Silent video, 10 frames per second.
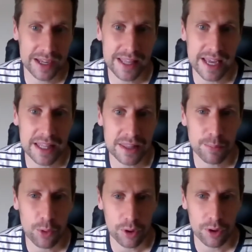And then the
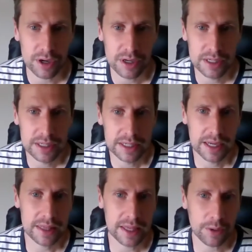more
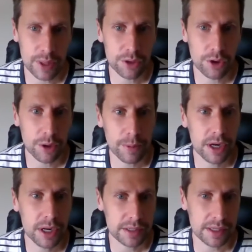I think we thought
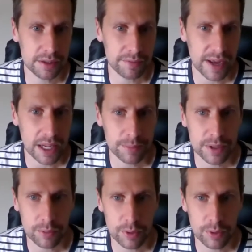about it and developed it,